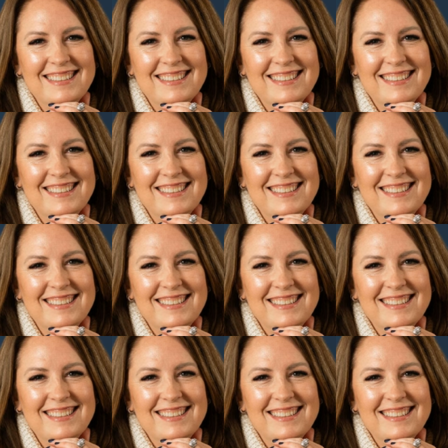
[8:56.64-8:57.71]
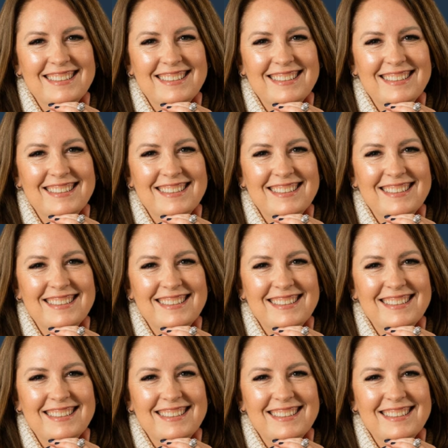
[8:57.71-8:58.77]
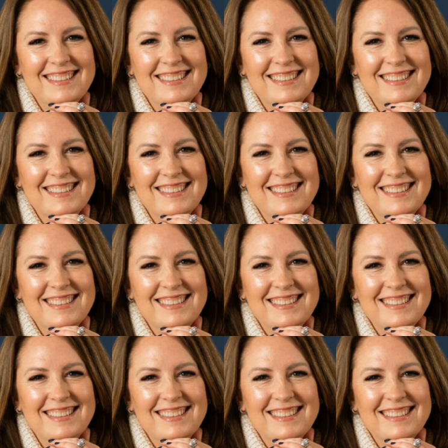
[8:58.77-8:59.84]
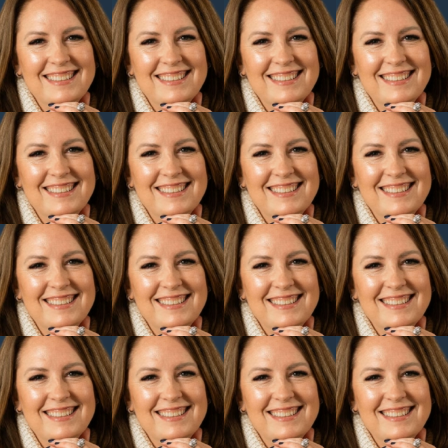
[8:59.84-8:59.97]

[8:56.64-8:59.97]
This is a still picture; no speech is visible.